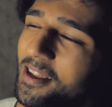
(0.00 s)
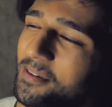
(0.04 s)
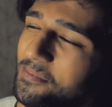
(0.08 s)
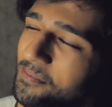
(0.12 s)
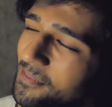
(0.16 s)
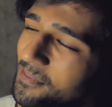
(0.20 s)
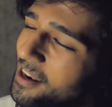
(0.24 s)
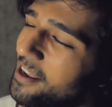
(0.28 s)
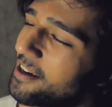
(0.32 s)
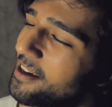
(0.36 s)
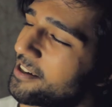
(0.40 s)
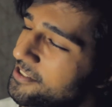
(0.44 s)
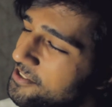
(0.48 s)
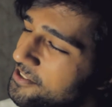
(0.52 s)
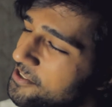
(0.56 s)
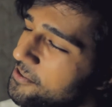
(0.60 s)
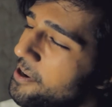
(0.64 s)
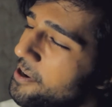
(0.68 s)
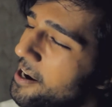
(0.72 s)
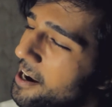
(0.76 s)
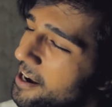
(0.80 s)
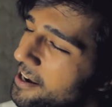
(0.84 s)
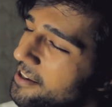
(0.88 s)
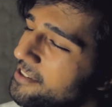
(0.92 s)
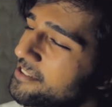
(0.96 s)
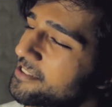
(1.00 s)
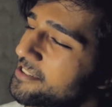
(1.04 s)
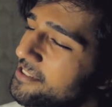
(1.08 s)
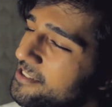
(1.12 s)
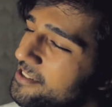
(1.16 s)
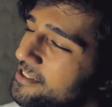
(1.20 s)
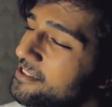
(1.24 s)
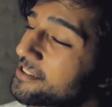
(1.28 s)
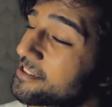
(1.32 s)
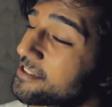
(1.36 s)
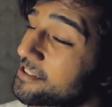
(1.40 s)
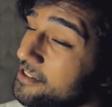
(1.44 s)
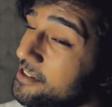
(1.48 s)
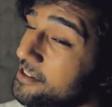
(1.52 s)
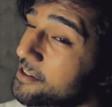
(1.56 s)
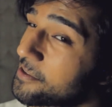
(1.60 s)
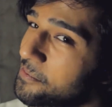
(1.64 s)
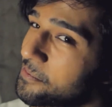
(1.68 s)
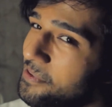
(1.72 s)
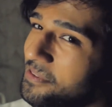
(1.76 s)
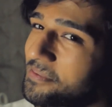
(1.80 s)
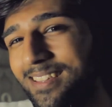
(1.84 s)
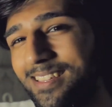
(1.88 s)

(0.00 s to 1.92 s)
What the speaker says: I'm glad you asked, Hasib.